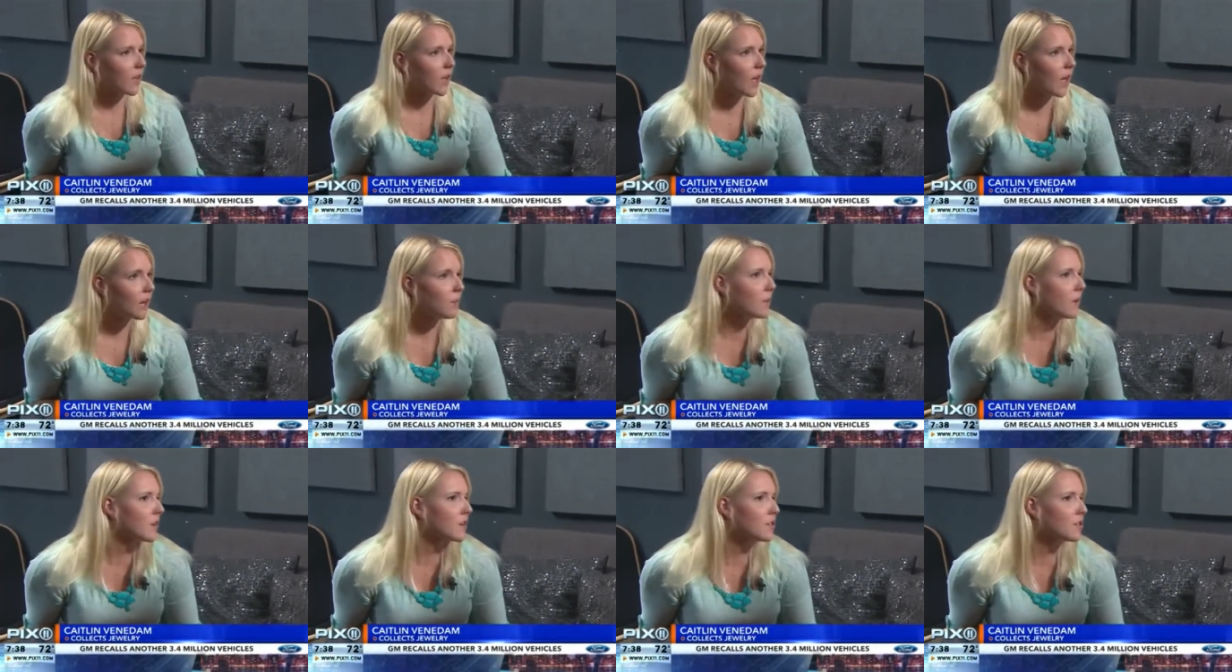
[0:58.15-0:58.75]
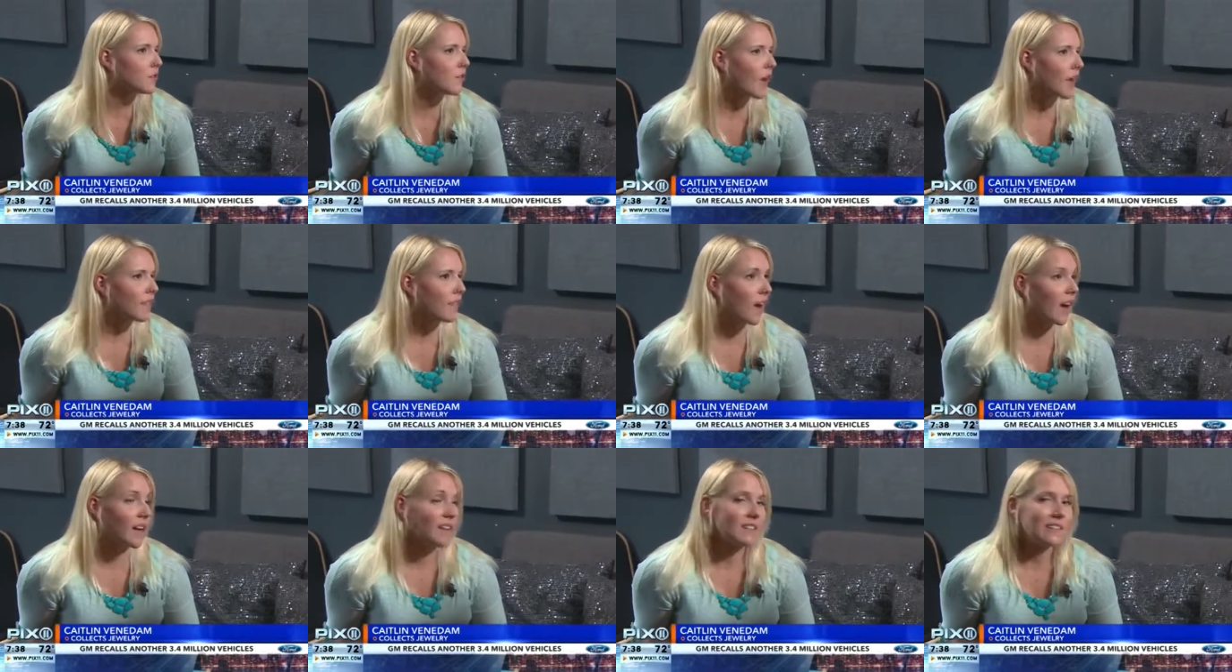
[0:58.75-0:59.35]
hey, where did you get
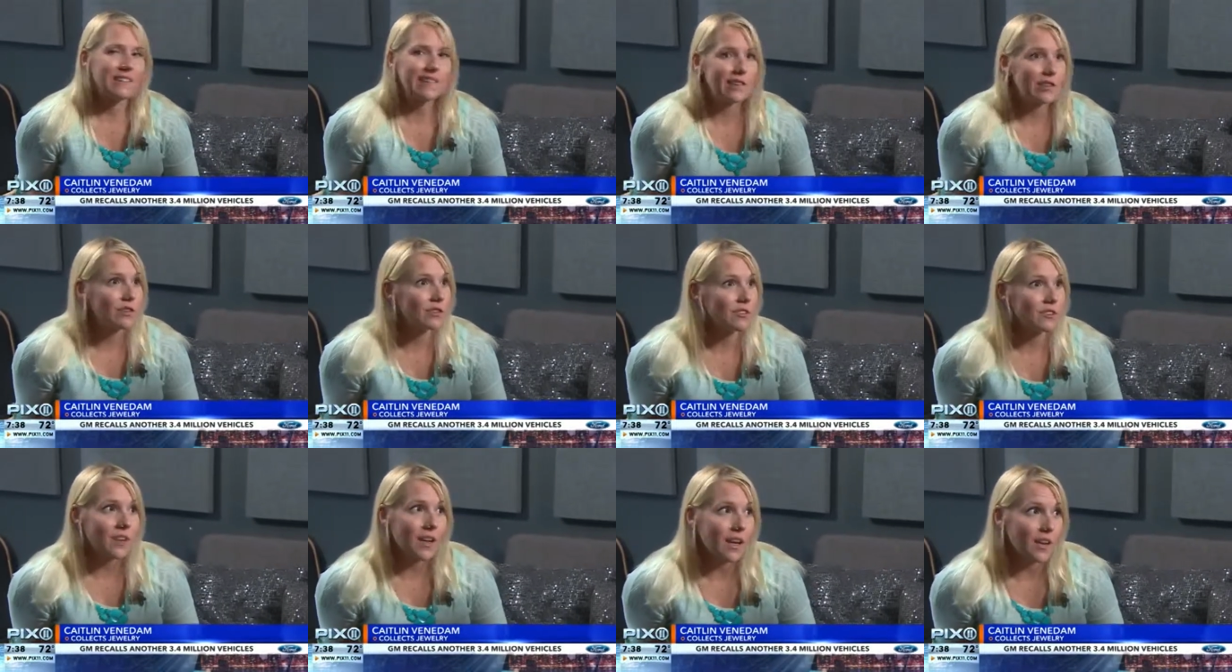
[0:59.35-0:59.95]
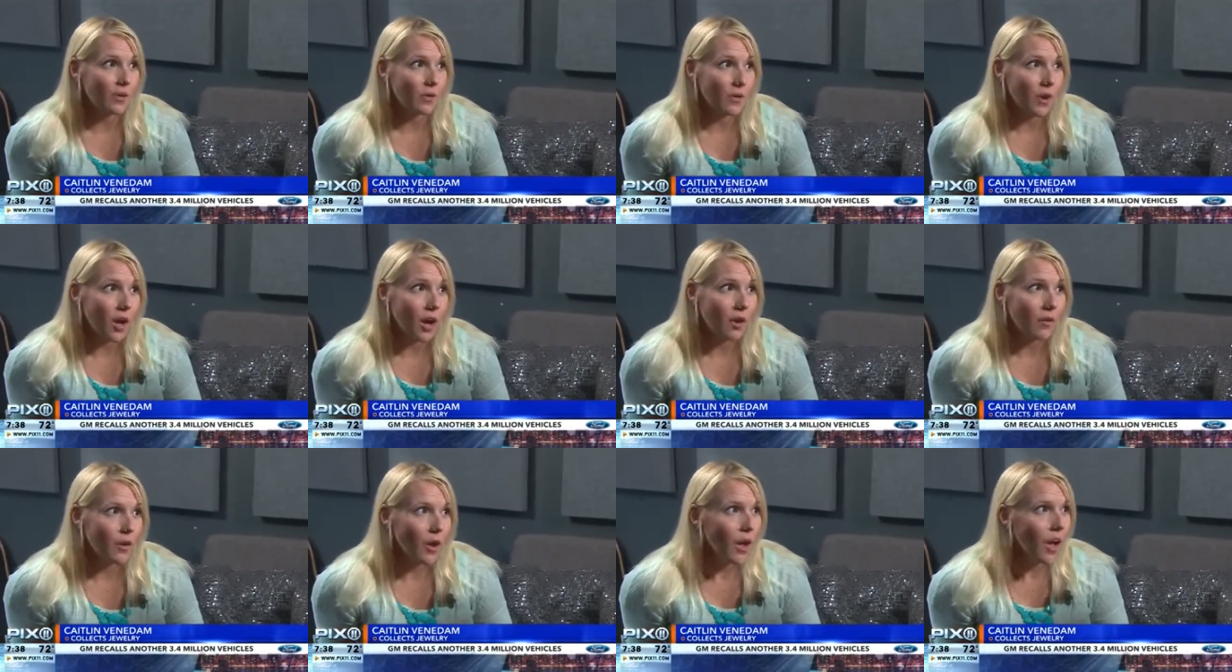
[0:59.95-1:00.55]
that? Usually I don't
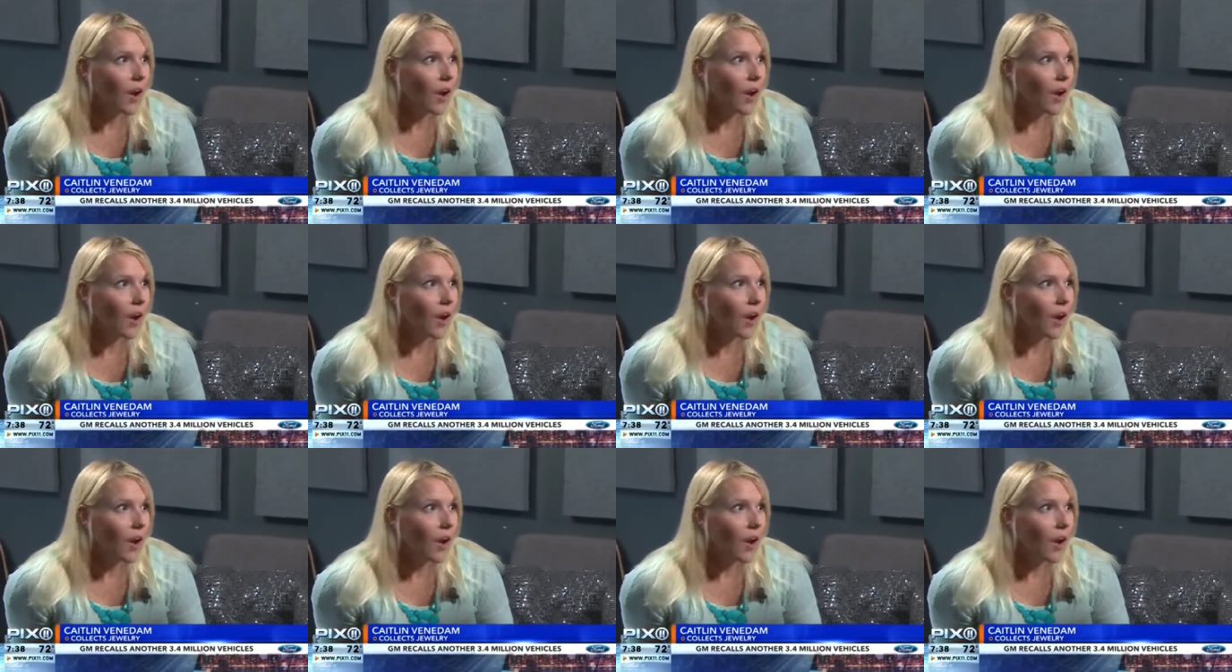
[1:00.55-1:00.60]
know.